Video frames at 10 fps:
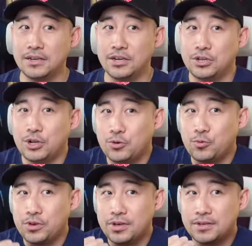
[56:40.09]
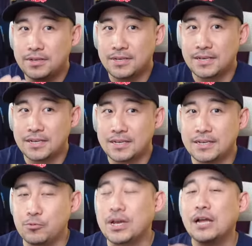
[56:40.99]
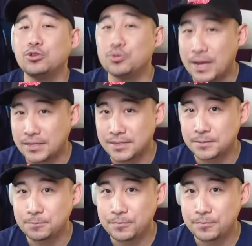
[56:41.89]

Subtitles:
we can't do better.